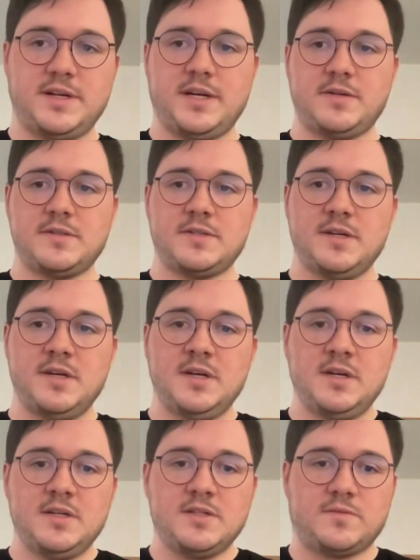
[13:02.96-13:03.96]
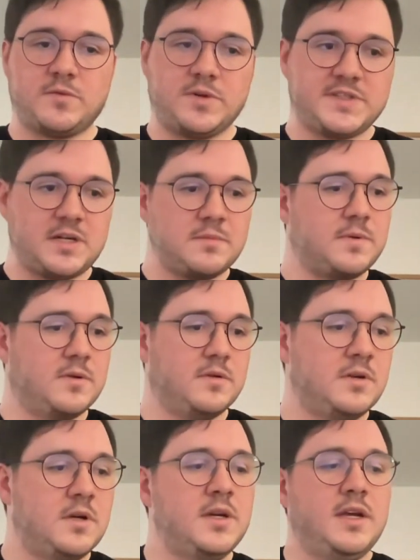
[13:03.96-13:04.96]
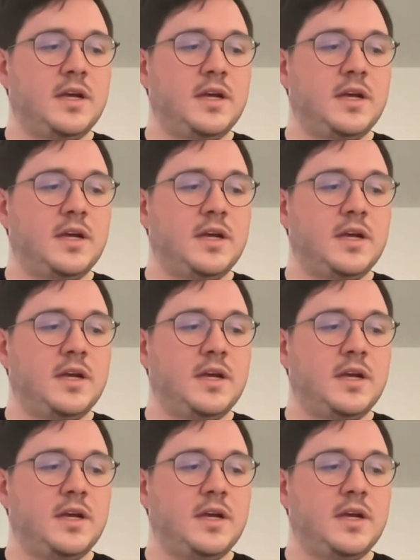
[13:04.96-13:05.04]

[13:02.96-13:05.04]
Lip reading: accounts. So for example,